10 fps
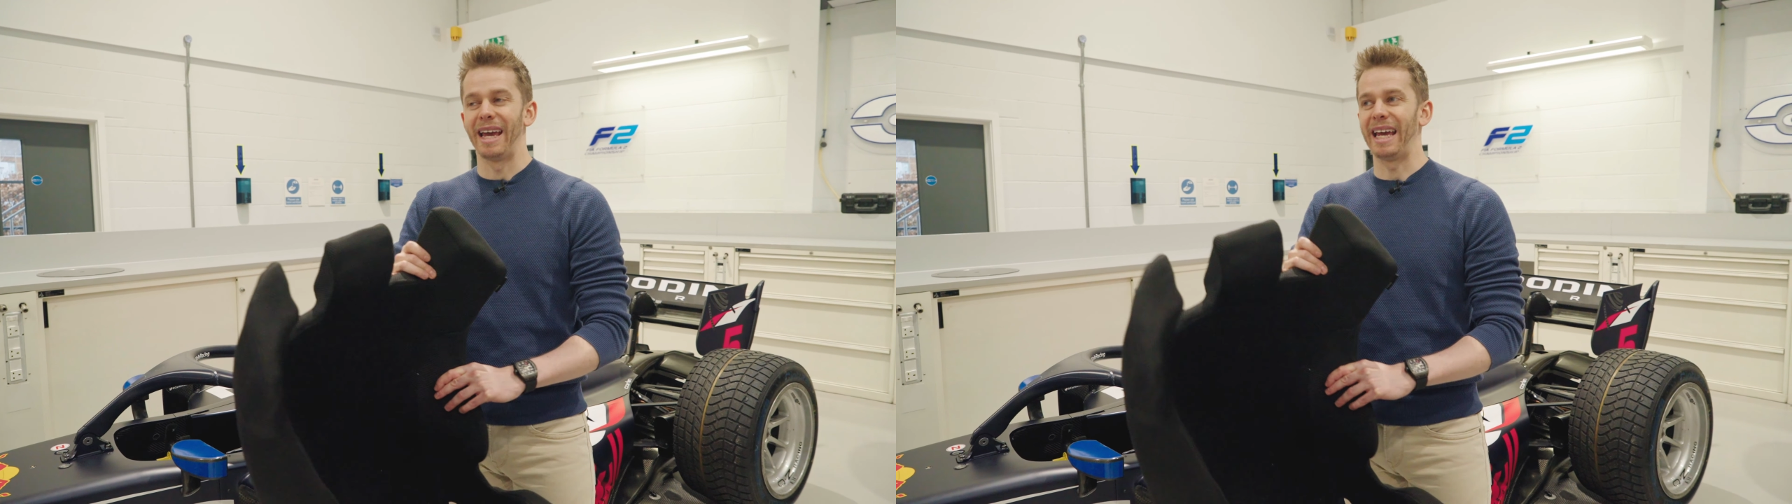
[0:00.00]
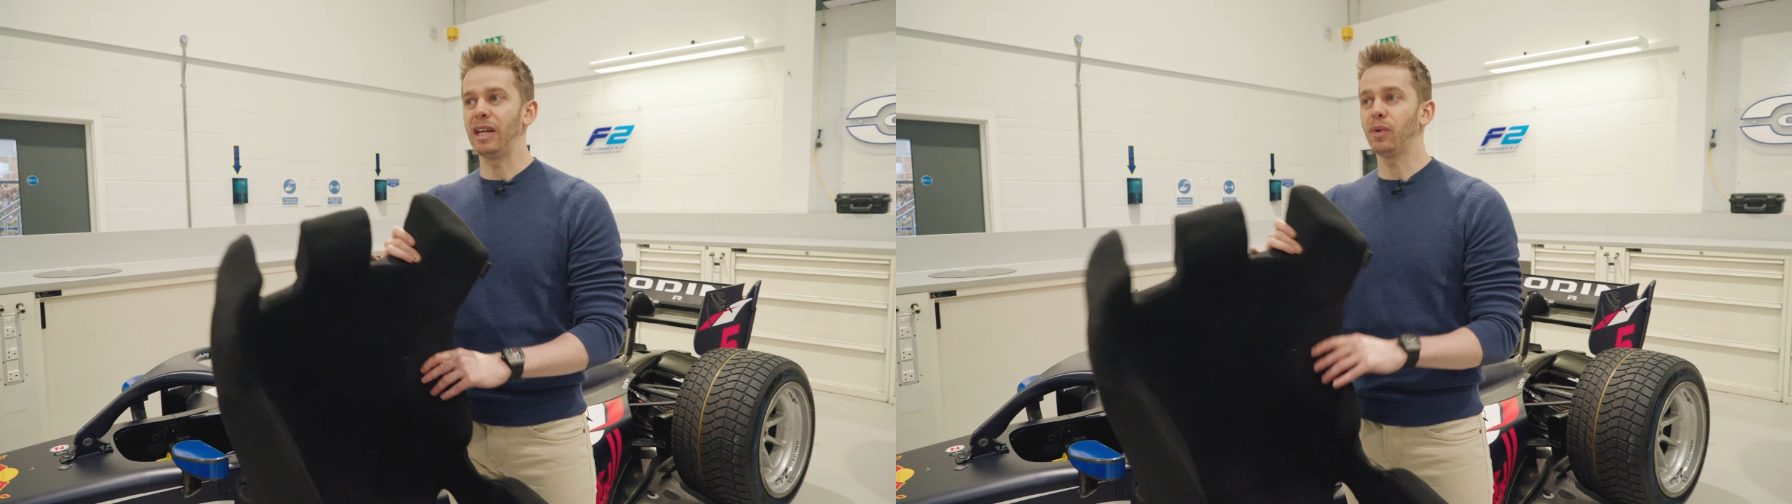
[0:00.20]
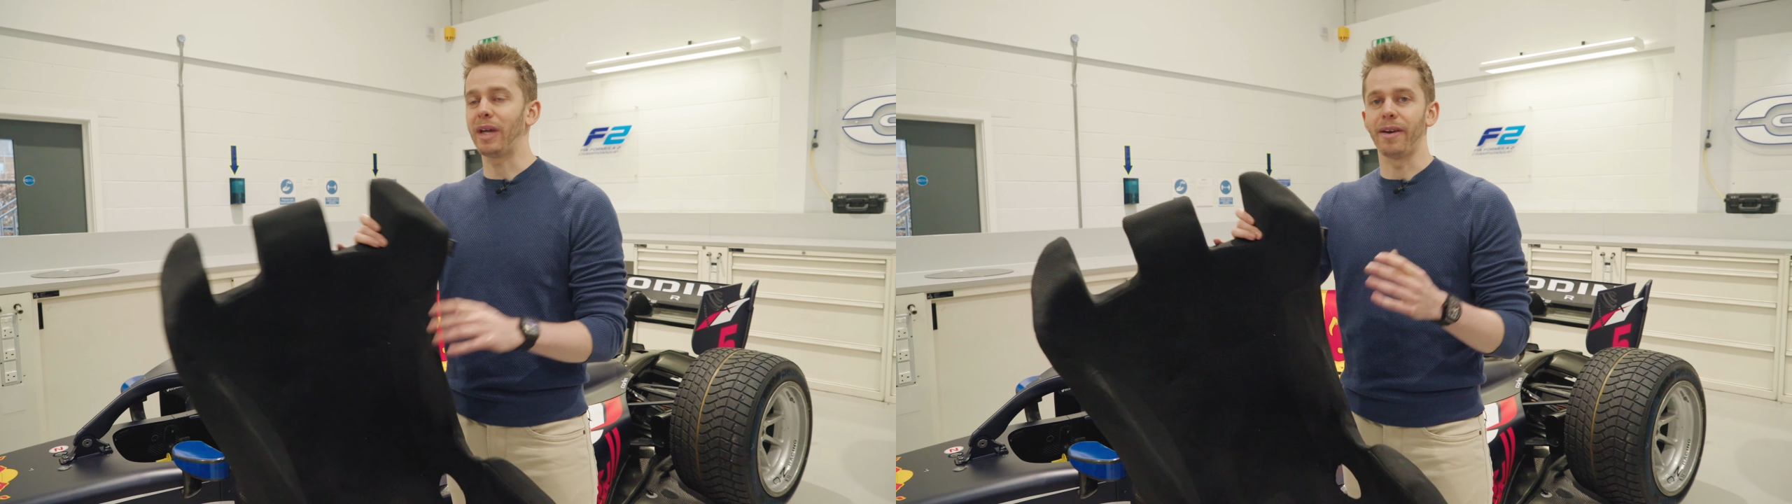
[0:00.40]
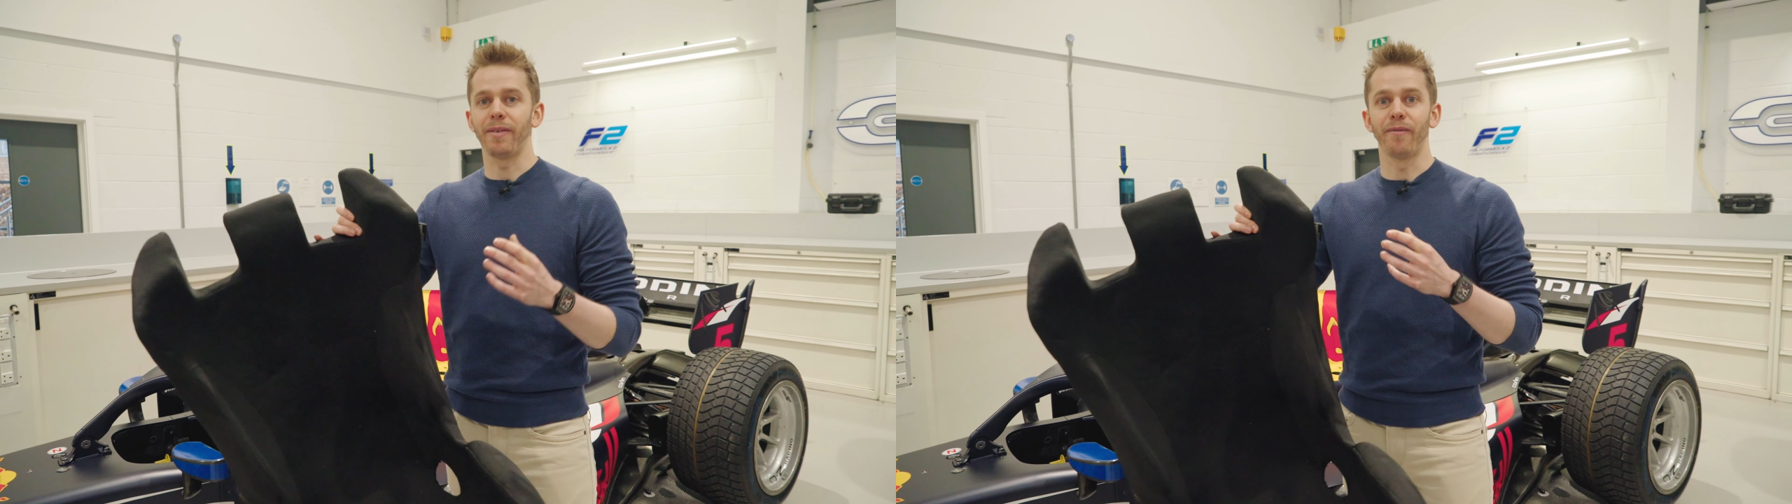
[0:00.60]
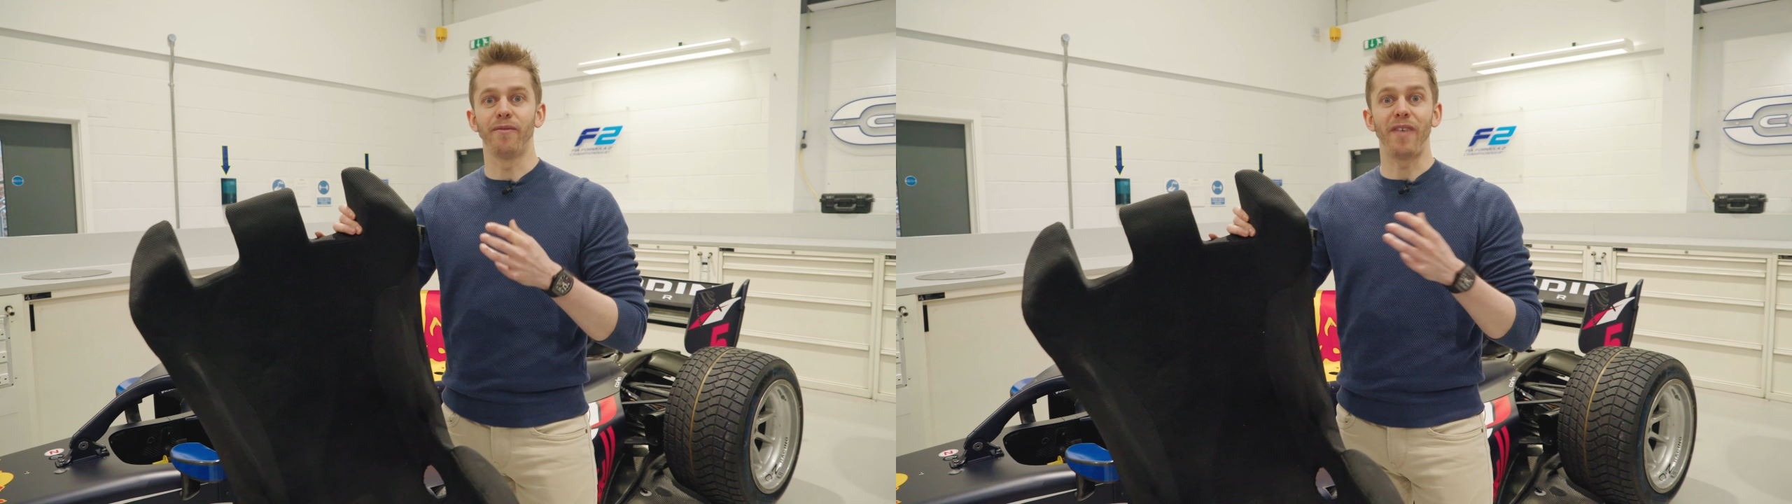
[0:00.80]
It'll get
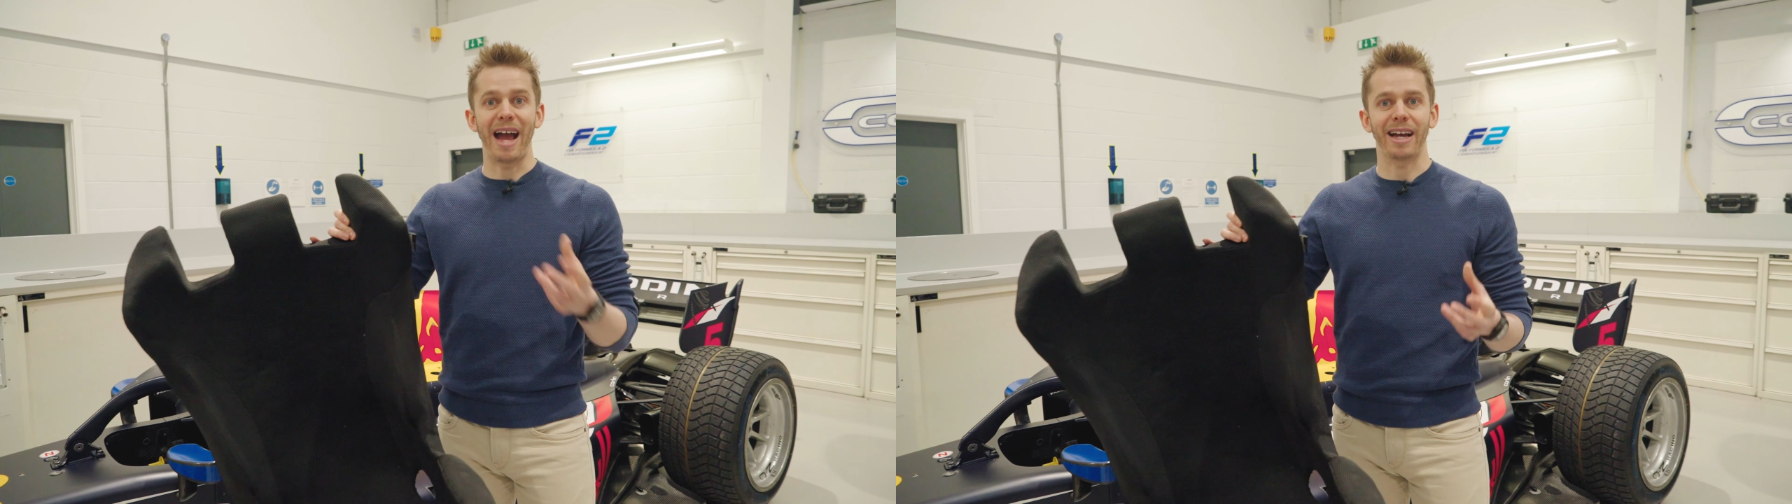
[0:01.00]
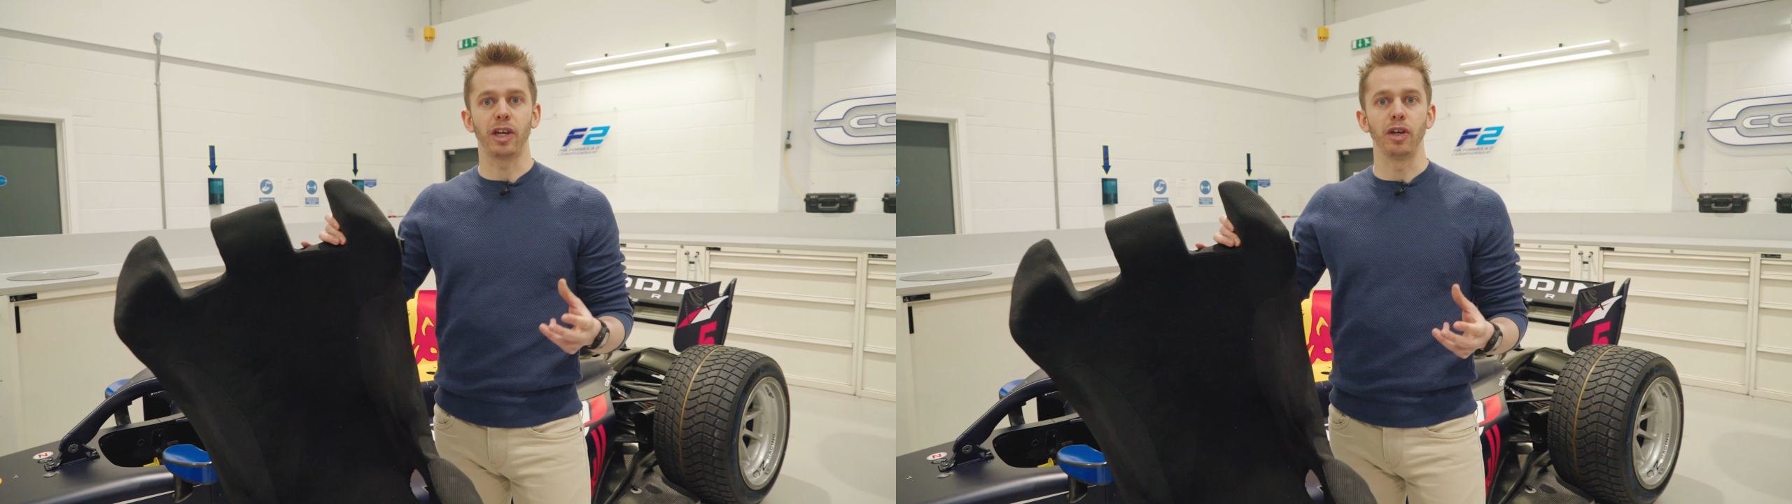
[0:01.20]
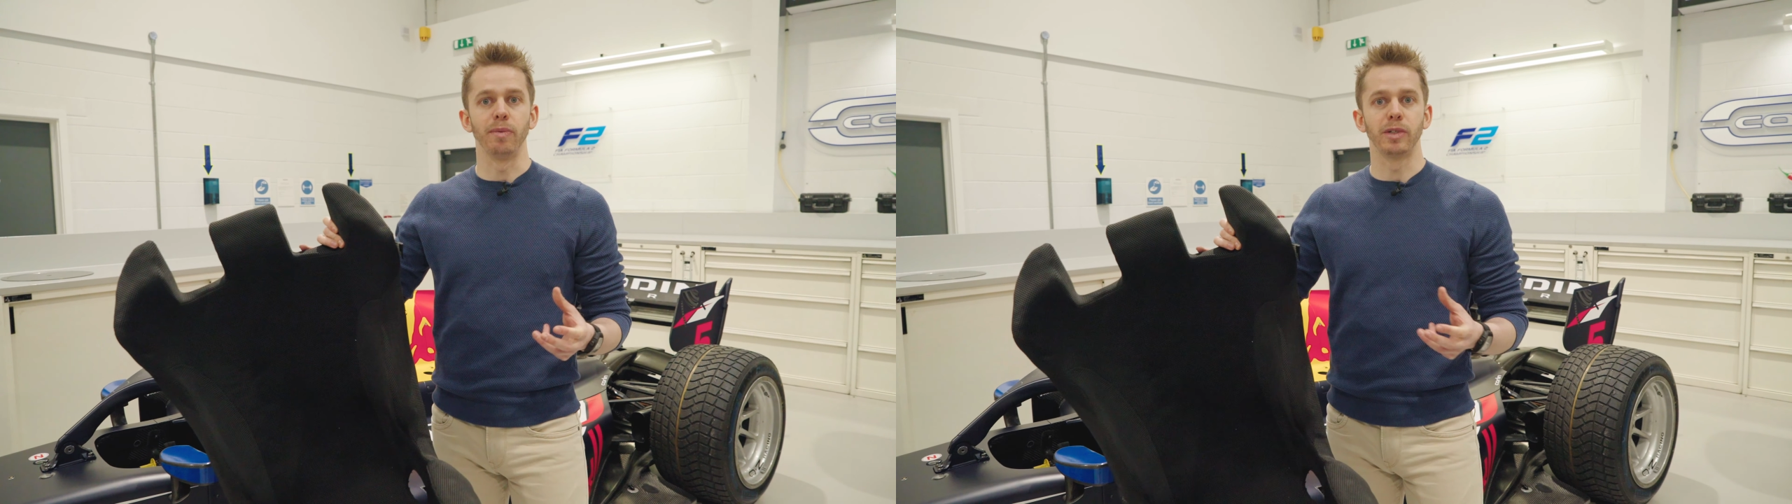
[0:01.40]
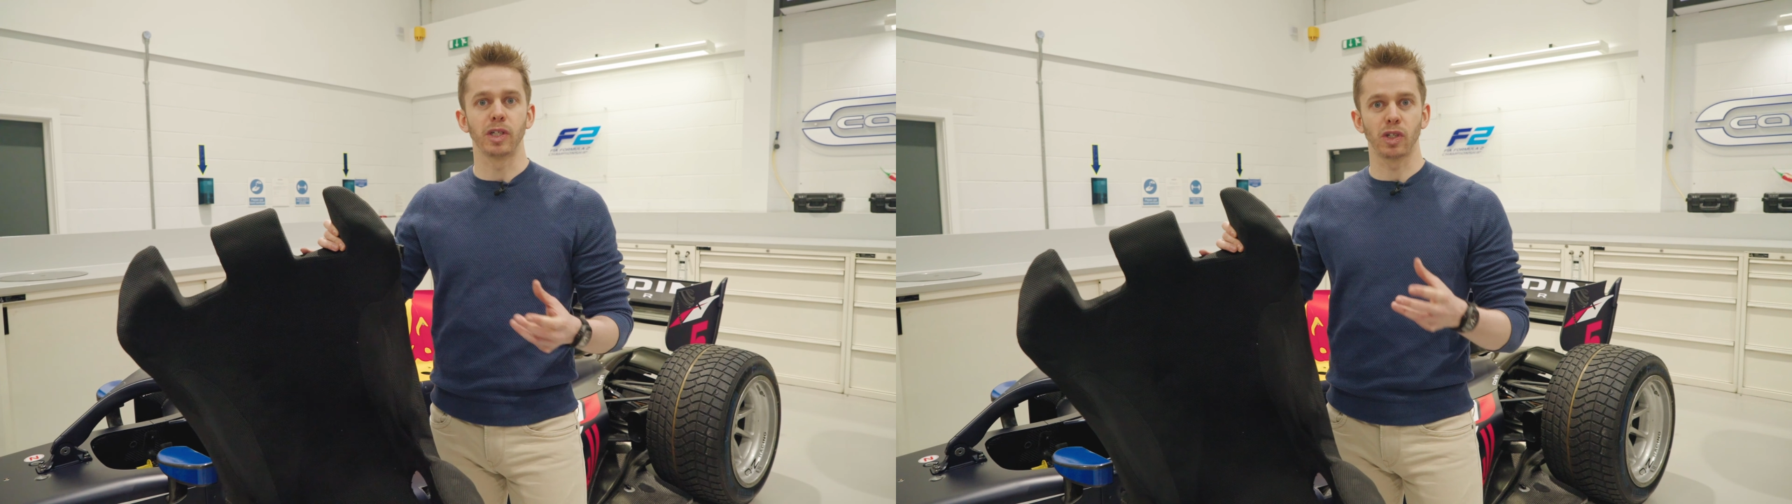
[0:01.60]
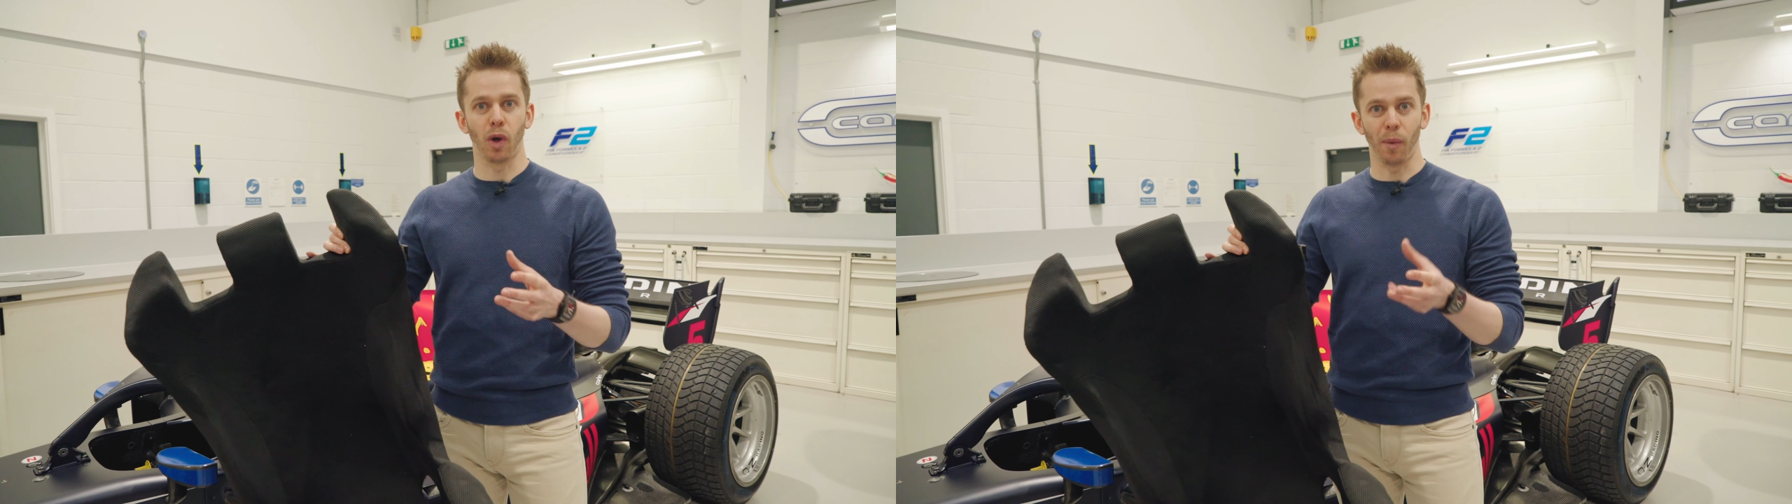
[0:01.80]
vacuumed to
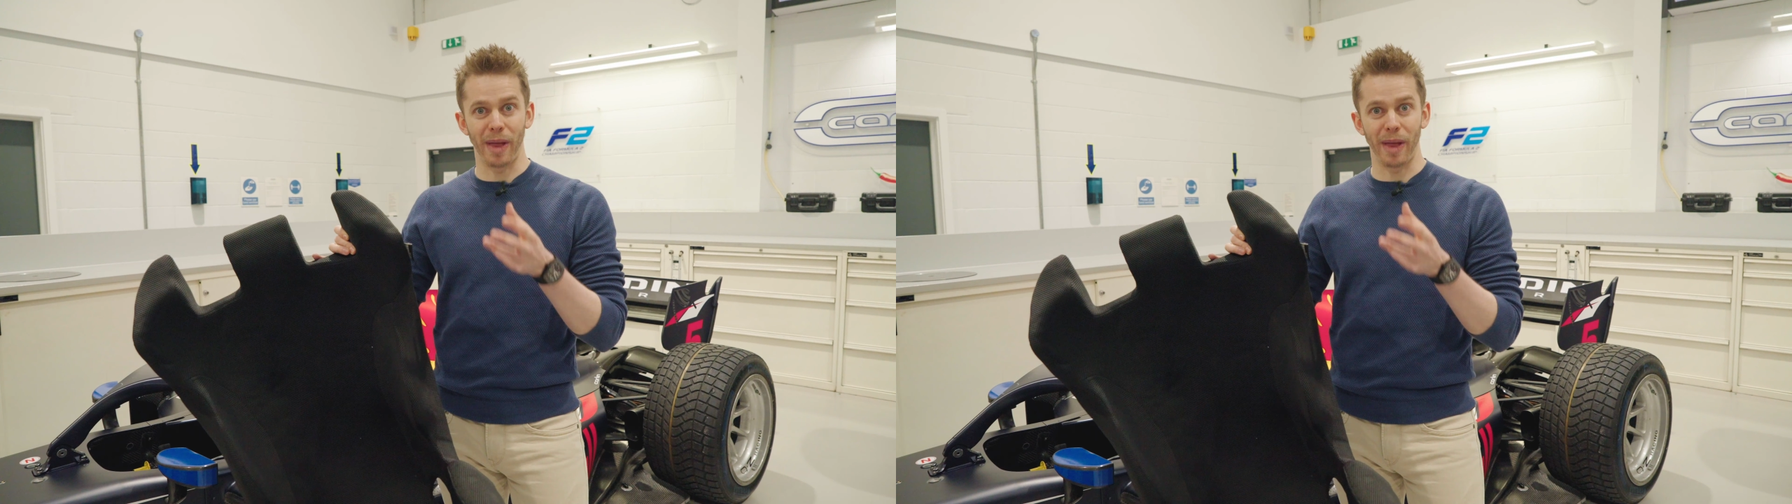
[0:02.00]
stop